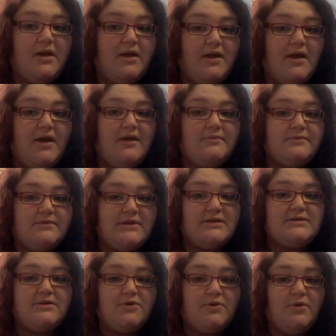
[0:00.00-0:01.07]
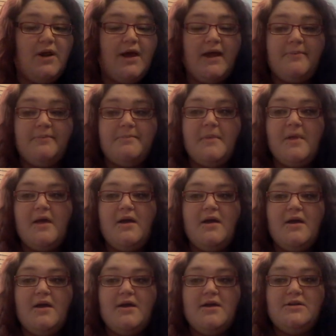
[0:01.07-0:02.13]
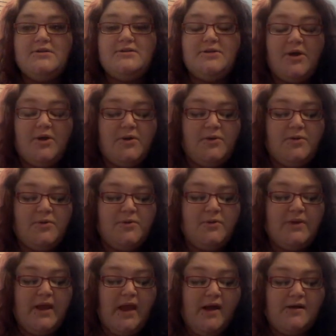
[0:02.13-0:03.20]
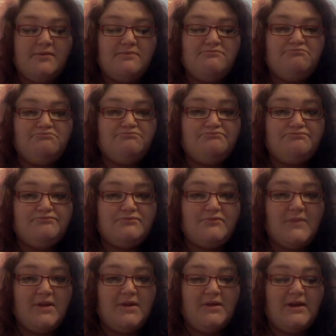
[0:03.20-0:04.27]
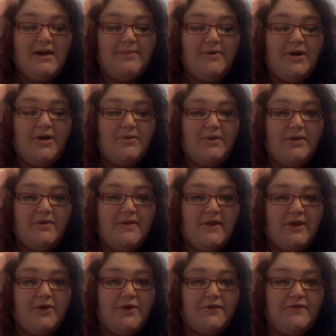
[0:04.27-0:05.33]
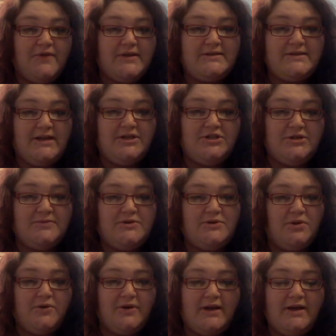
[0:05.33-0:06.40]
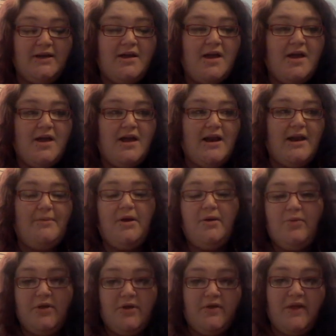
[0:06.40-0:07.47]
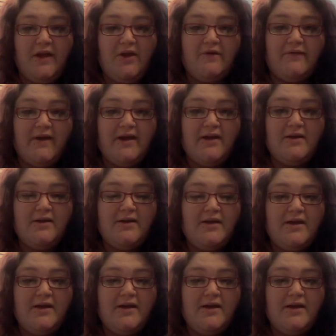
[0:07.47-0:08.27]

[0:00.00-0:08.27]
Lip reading: Yeah, that's how cool I am. So, yeah. Let me know what you think of this Egypt story. Let me know what you think of it.